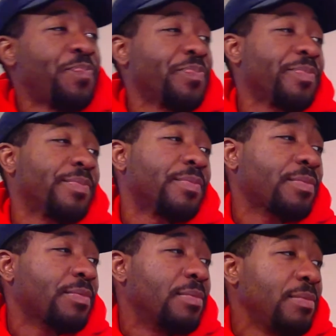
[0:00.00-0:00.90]

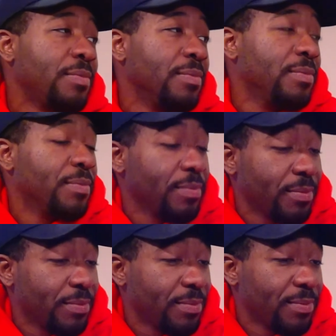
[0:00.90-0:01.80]

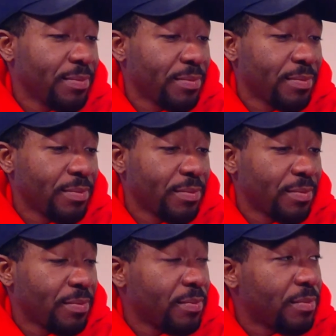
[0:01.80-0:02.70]

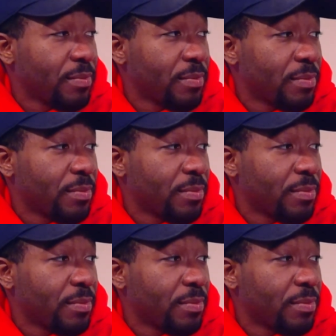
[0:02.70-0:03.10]
The person shown says nothing.